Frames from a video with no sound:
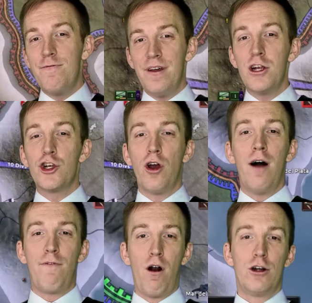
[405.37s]
you finish
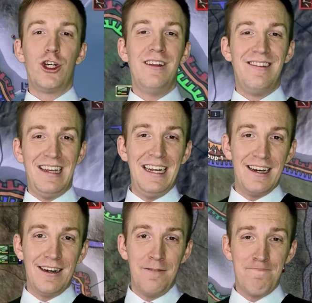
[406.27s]
off
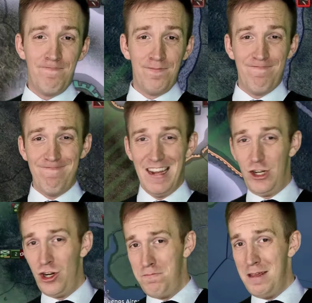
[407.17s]
Argentina,
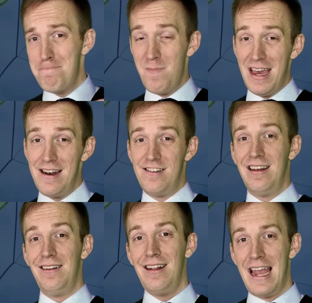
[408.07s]
it should be mid
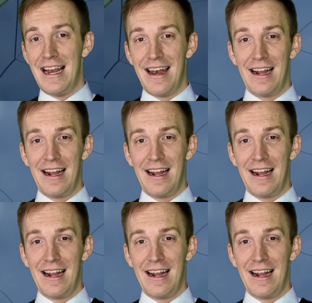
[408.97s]
to late